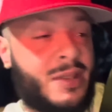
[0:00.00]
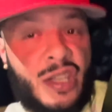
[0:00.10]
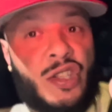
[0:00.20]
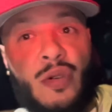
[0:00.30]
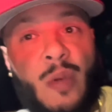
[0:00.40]

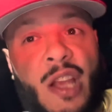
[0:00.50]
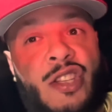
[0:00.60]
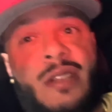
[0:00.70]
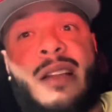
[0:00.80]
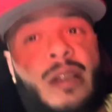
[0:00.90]

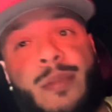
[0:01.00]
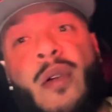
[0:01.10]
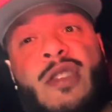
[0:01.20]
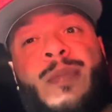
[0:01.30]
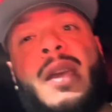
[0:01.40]
situation that they're
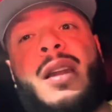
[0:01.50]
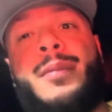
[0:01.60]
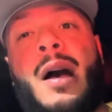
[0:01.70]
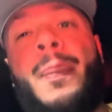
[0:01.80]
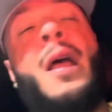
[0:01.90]
both speaking
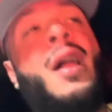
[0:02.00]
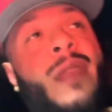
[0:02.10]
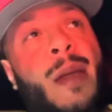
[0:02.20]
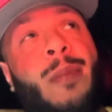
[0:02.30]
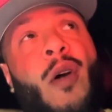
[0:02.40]
about.
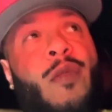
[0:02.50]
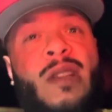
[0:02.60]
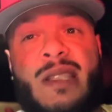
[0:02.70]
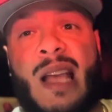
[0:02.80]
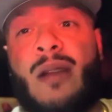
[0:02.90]
They both would
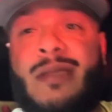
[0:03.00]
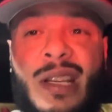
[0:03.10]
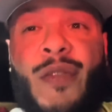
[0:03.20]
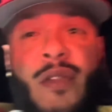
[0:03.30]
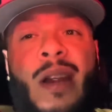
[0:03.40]
sound
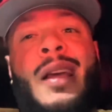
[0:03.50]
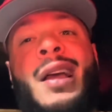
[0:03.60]
different